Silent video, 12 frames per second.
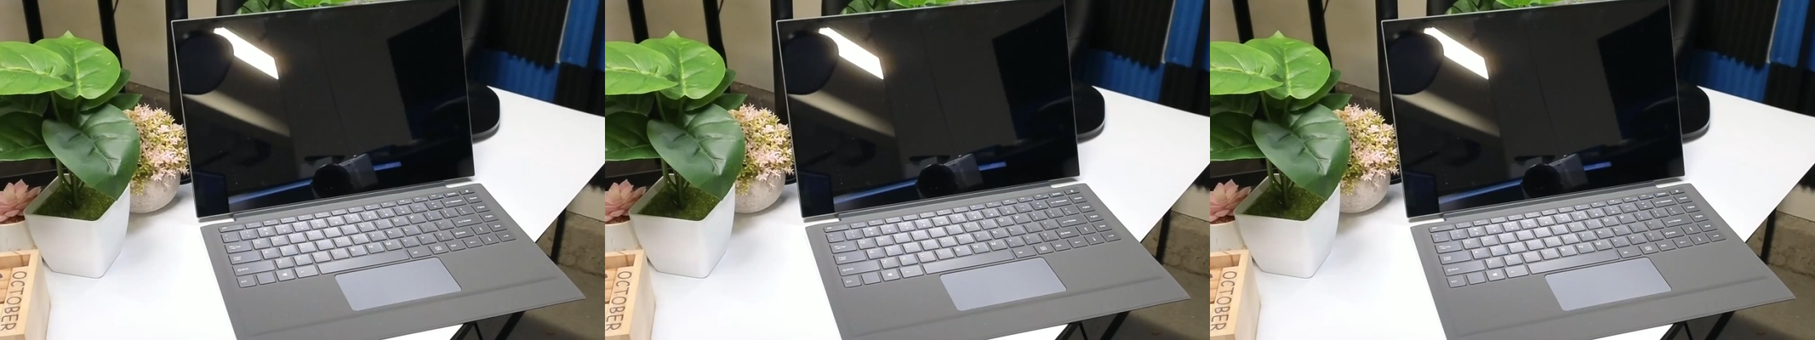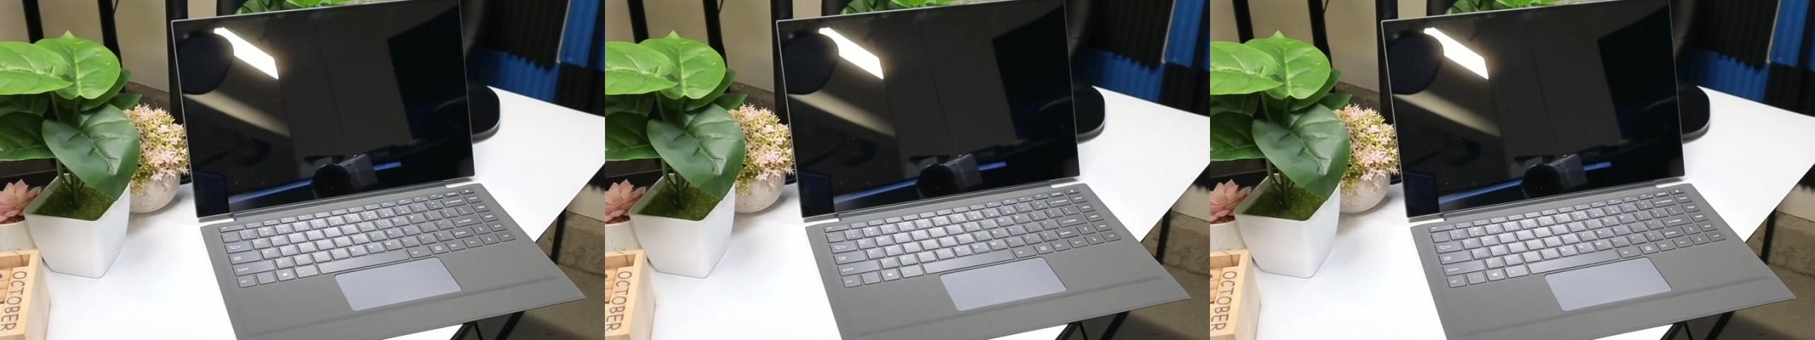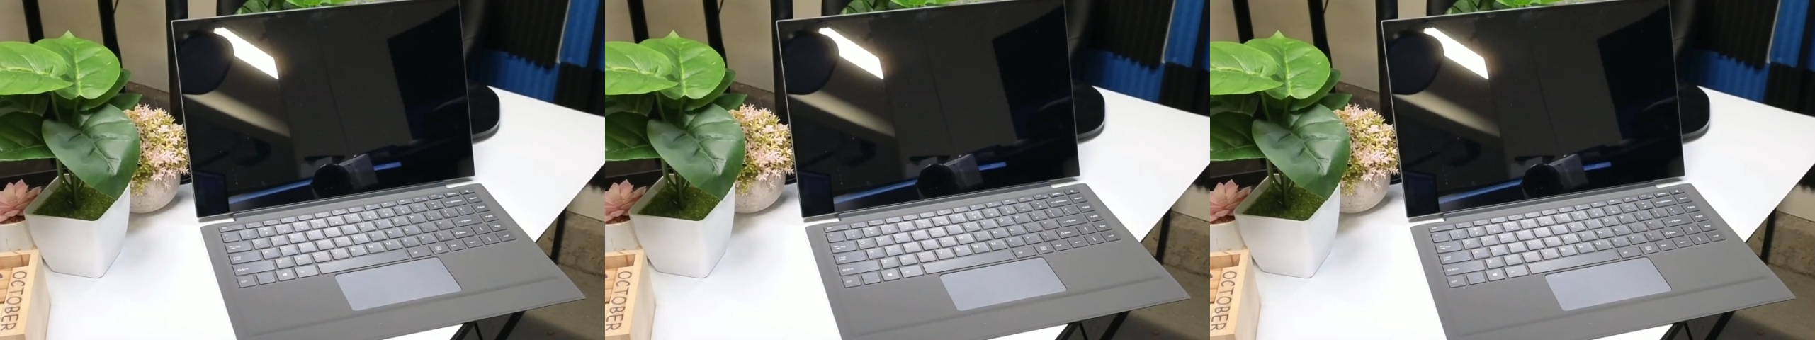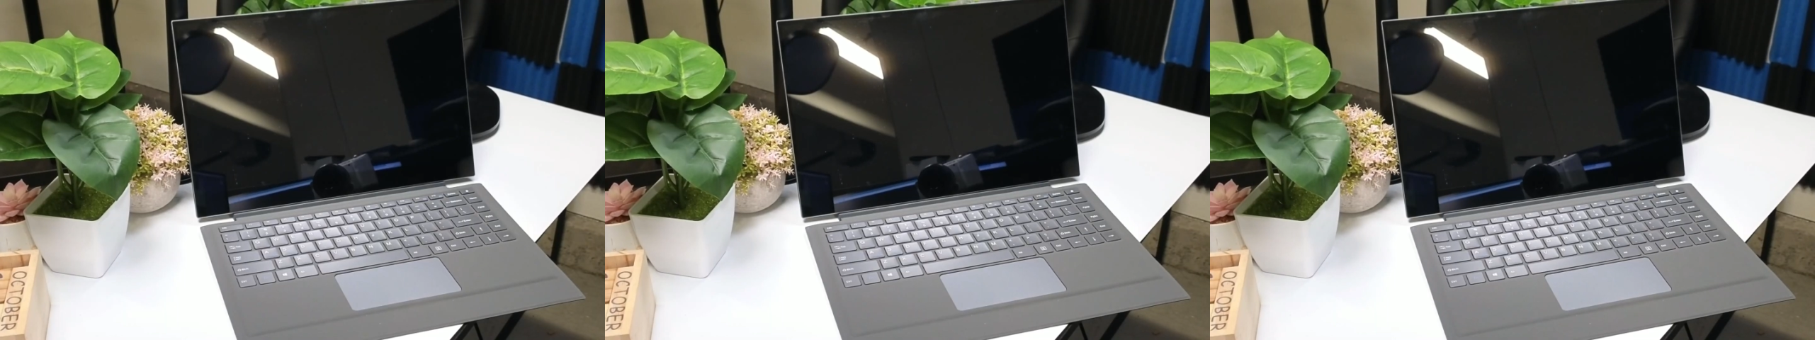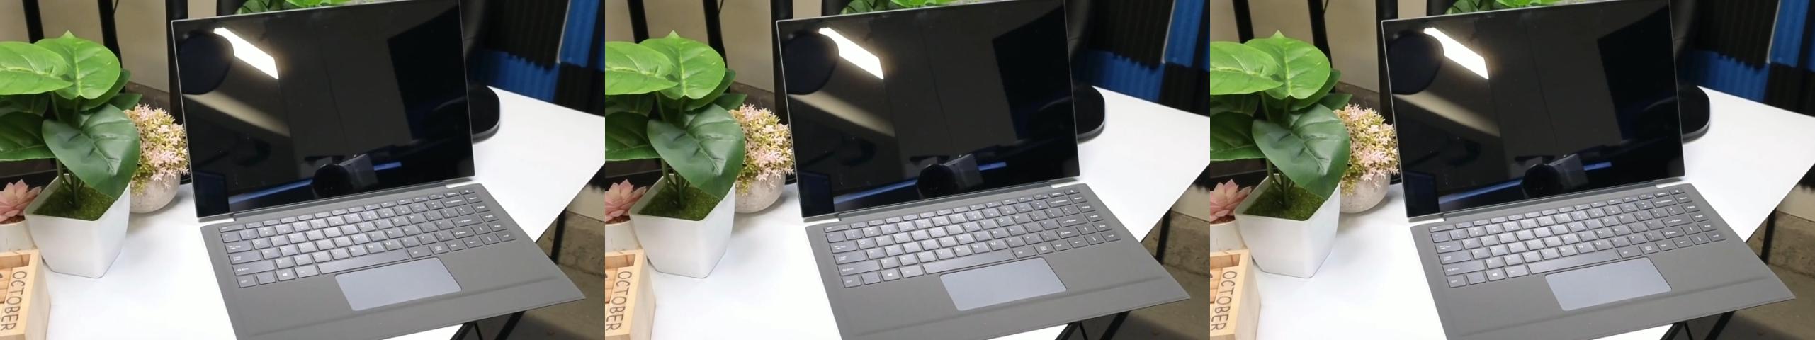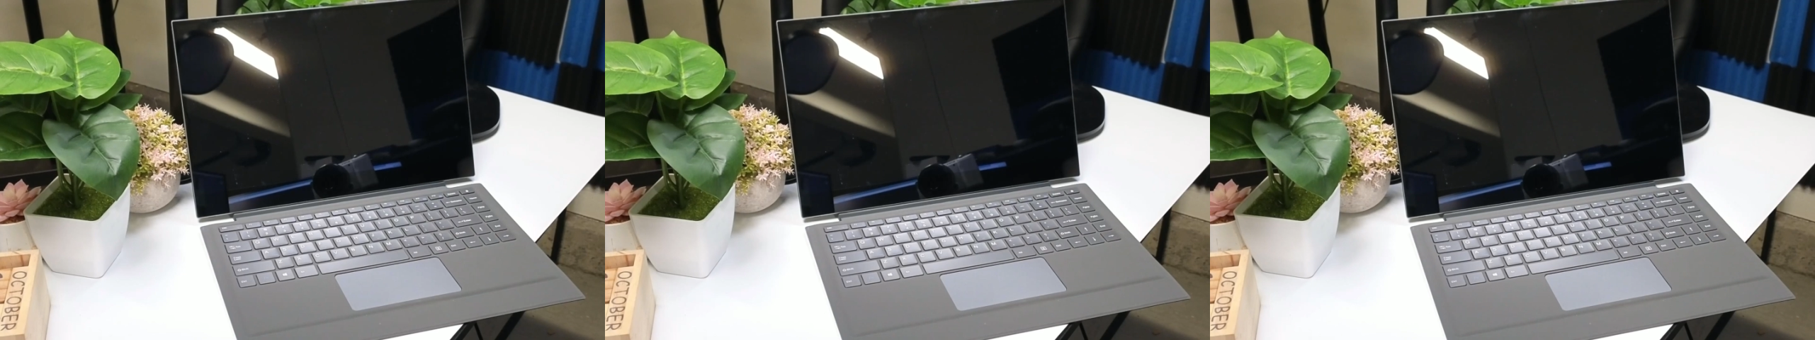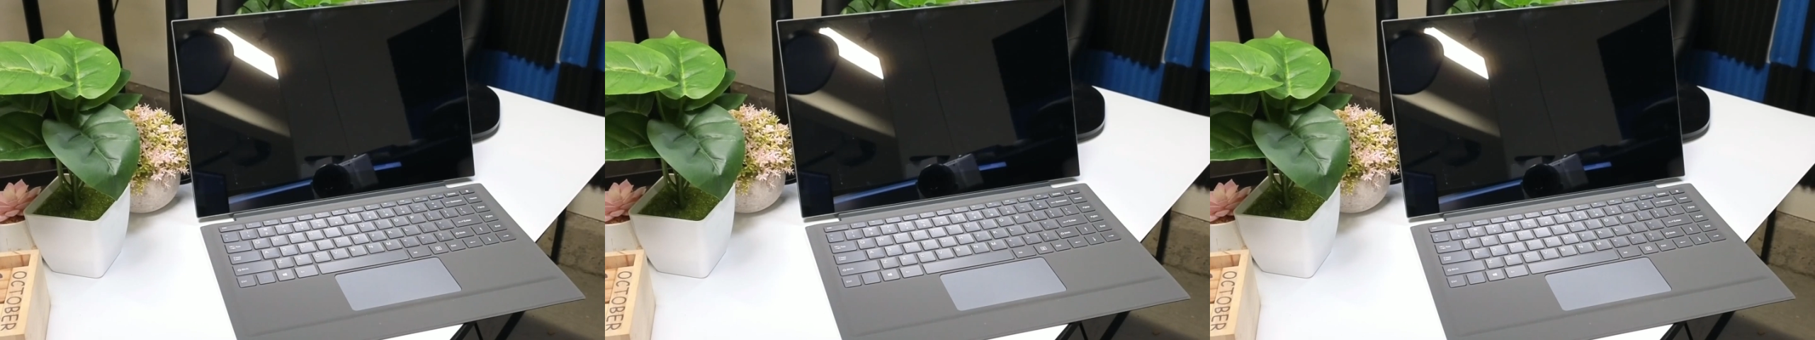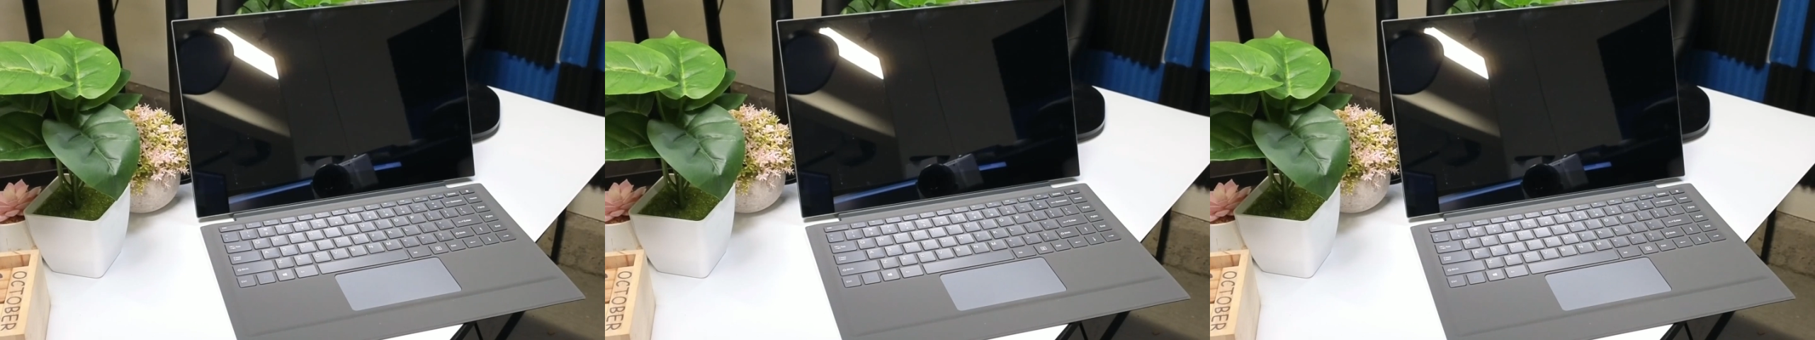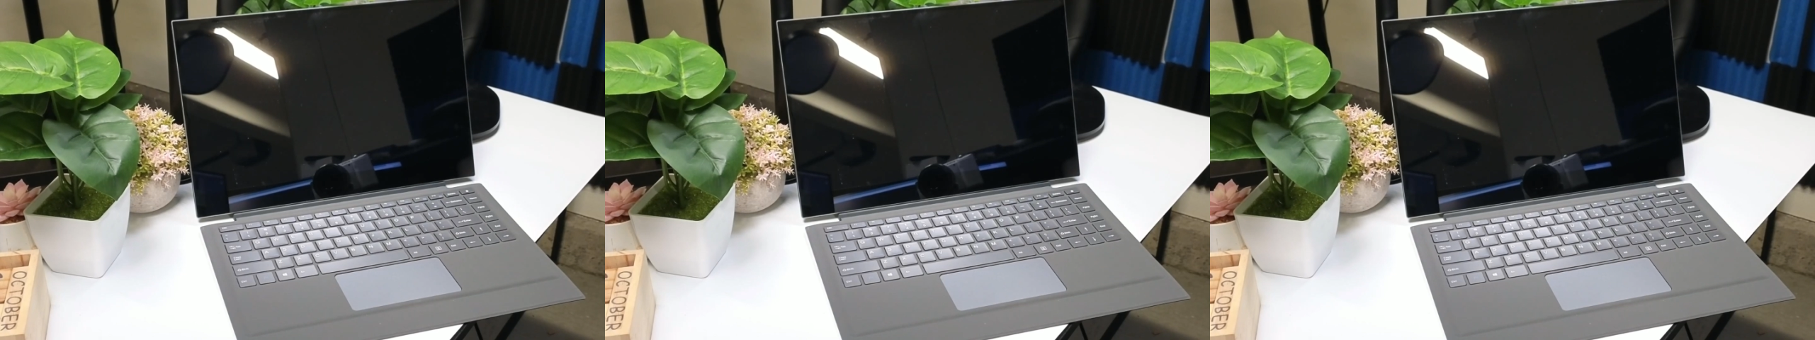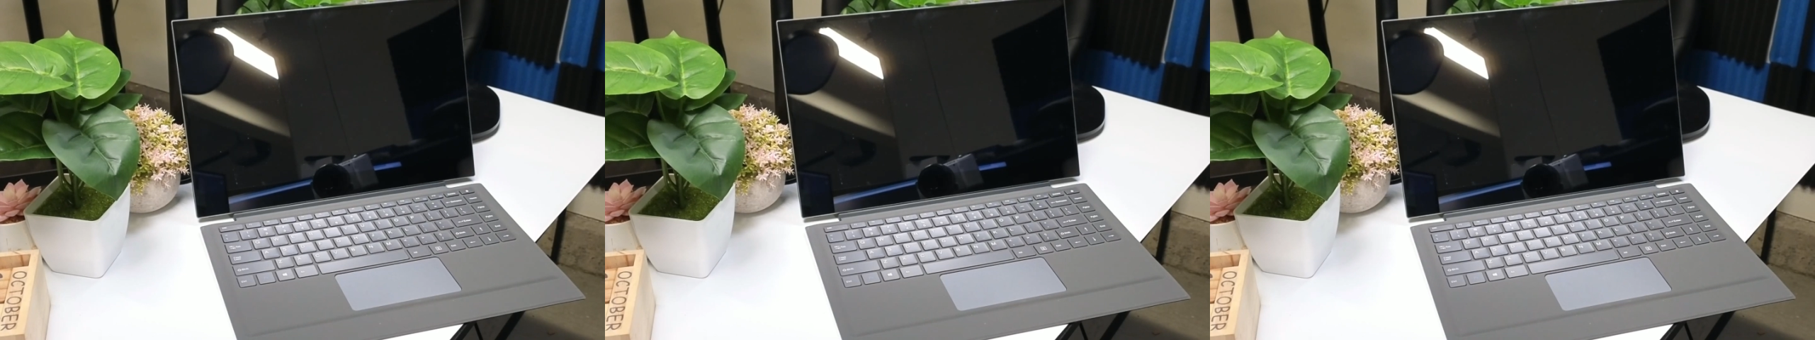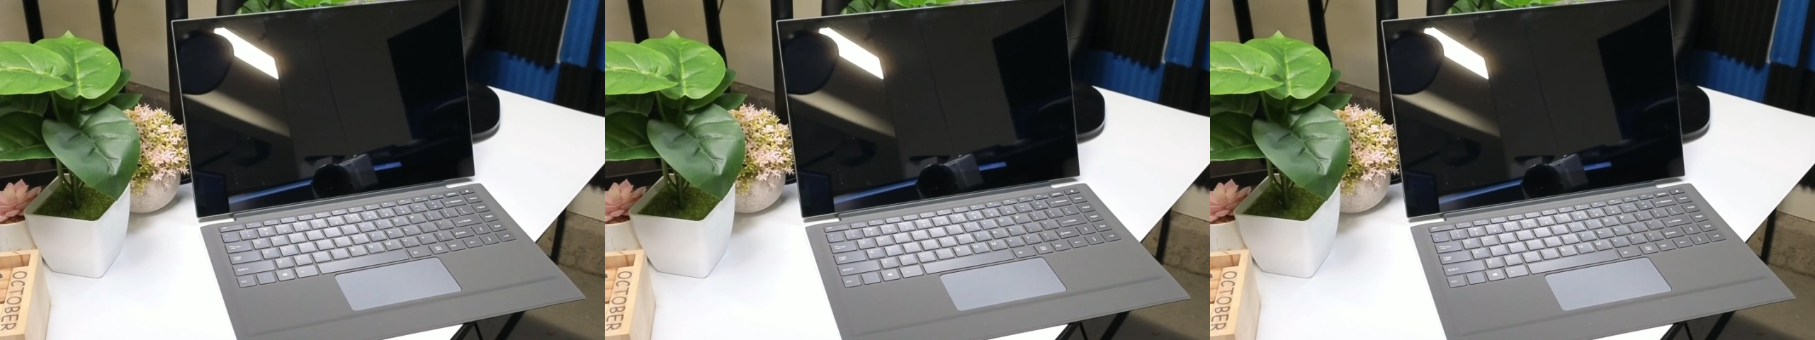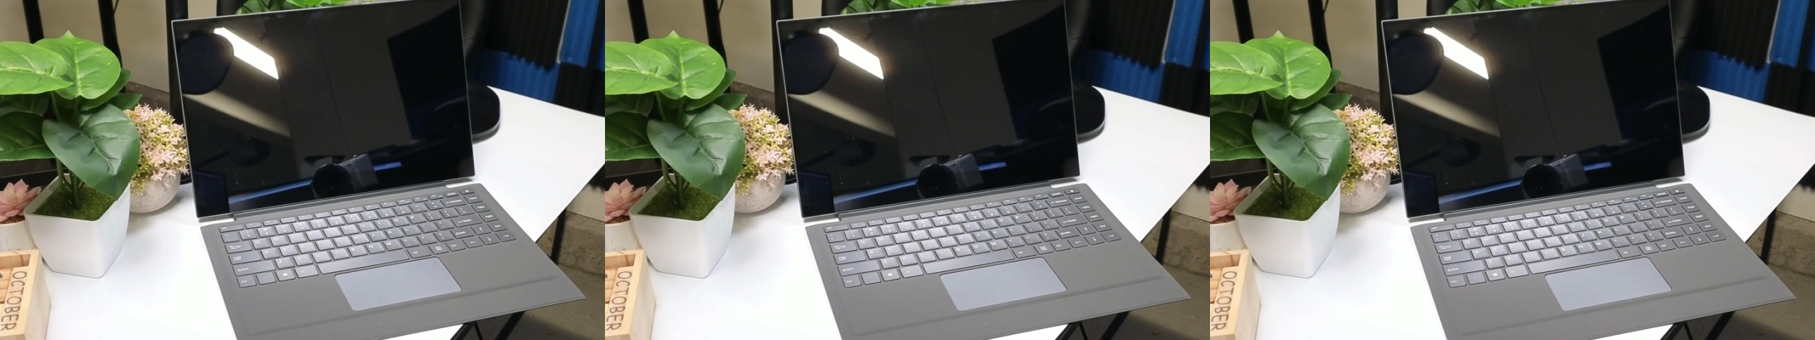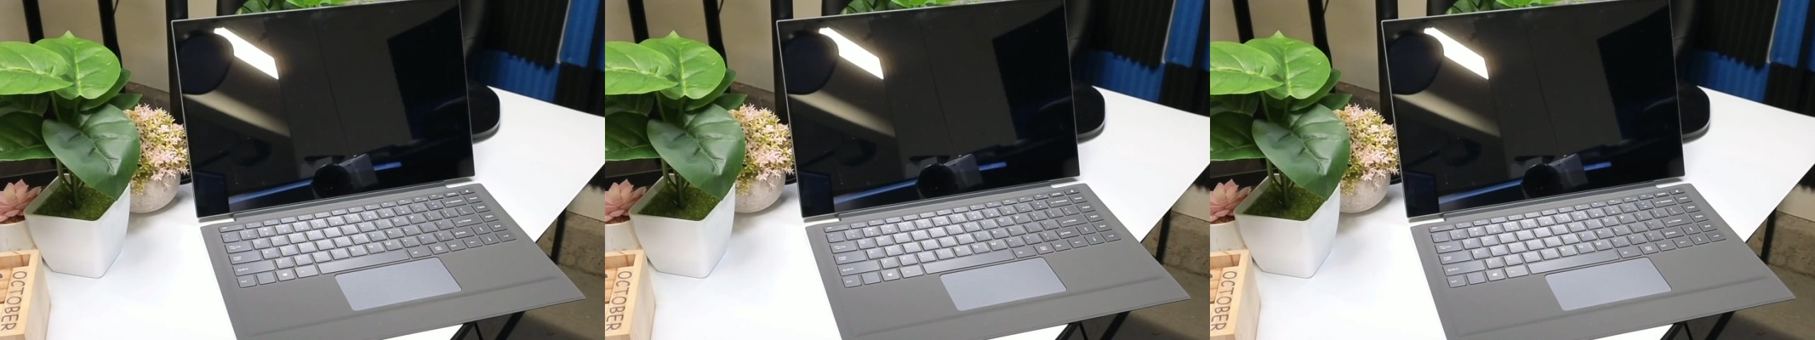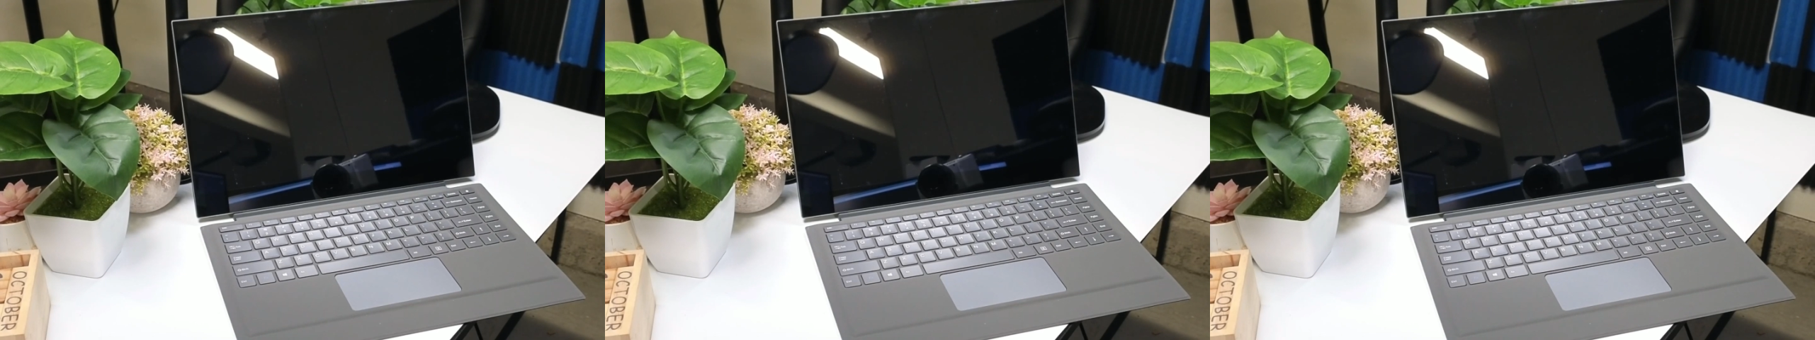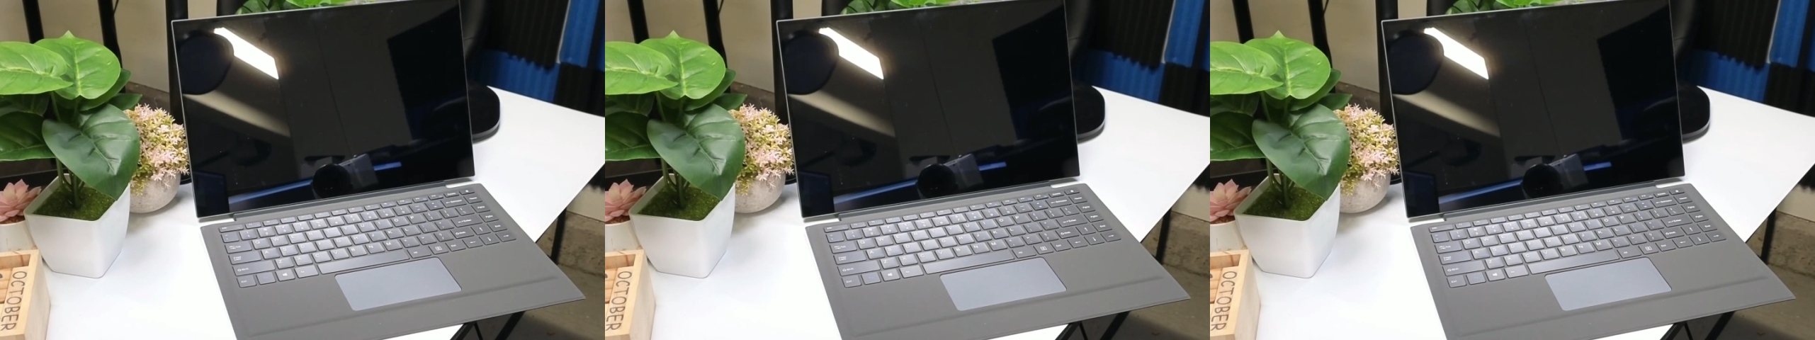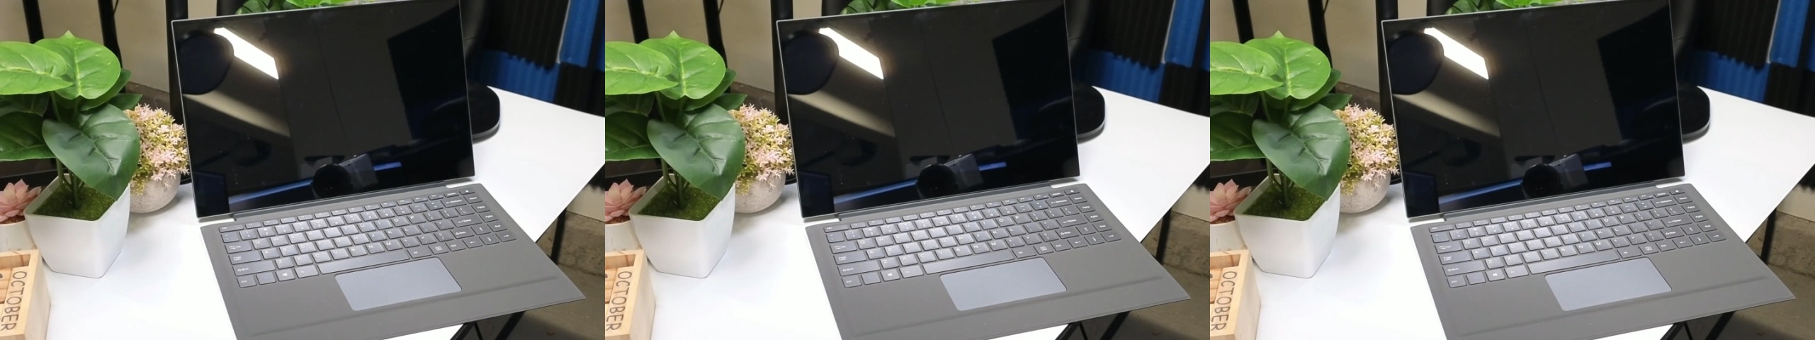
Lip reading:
No face is visible, so there are no lips to read.